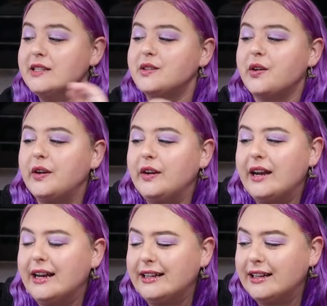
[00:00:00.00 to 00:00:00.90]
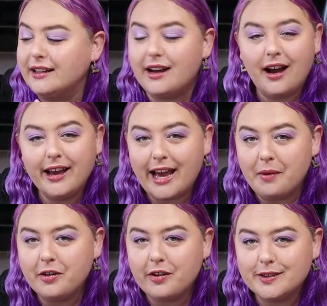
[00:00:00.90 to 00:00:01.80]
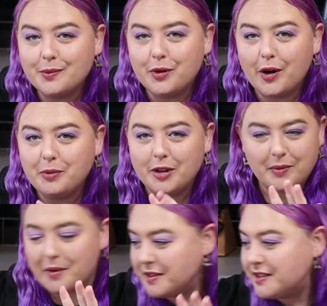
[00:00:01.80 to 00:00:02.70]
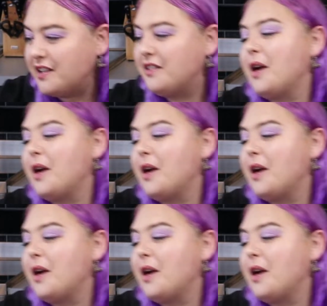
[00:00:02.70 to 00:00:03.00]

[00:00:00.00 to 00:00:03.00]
So I came across a problem. I'm just going to